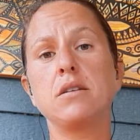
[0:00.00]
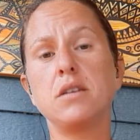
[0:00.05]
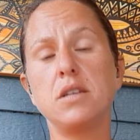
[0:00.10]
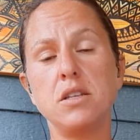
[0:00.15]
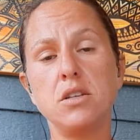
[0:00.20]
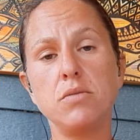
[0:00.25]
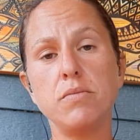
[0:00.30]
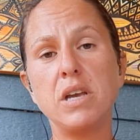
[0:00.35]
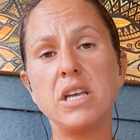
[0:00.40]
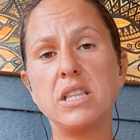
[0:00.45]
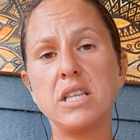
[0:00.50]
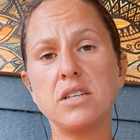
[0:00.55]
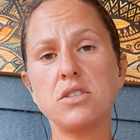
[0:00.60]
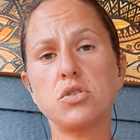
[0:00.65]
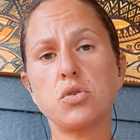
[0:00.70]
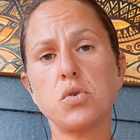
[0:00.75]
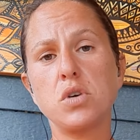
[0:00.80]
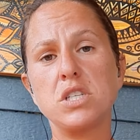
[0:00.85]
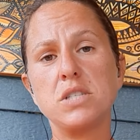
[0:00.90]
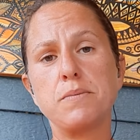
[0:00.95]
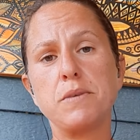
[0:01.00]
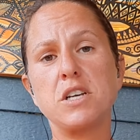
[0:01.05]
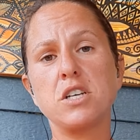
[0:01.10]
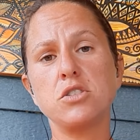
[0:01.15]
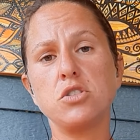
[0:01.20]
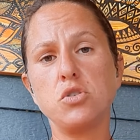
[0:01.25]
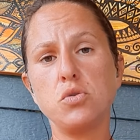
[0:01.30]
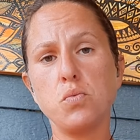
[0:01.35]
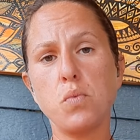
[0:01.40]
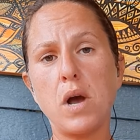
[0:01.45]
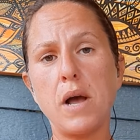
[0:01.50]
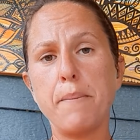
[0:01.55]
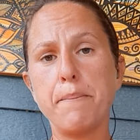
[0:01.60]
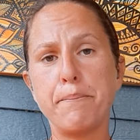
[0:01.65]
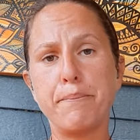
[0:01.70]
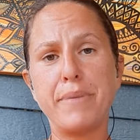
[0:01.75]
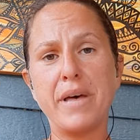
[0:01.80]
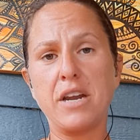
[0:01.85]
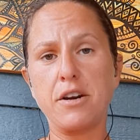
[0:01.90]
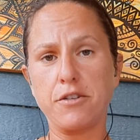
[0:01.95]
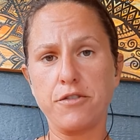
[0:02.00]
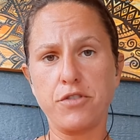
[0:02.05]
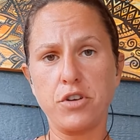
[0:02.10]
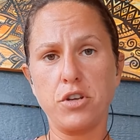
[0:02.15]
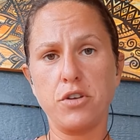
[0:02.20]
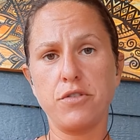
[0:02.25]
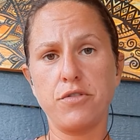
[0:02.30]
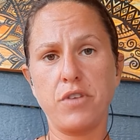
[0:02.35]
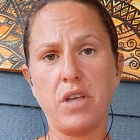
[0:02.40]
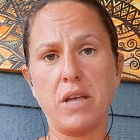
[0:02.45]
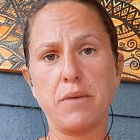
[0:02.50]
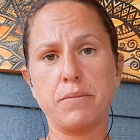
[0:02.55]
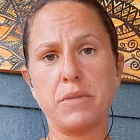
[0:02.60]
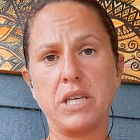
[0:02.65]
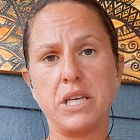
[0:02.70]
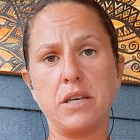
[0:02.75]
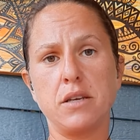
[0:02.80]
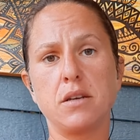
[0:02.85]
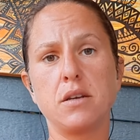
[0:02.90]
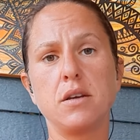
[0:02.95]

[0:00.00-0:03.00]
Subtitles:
And you make that choice because you want better for your family.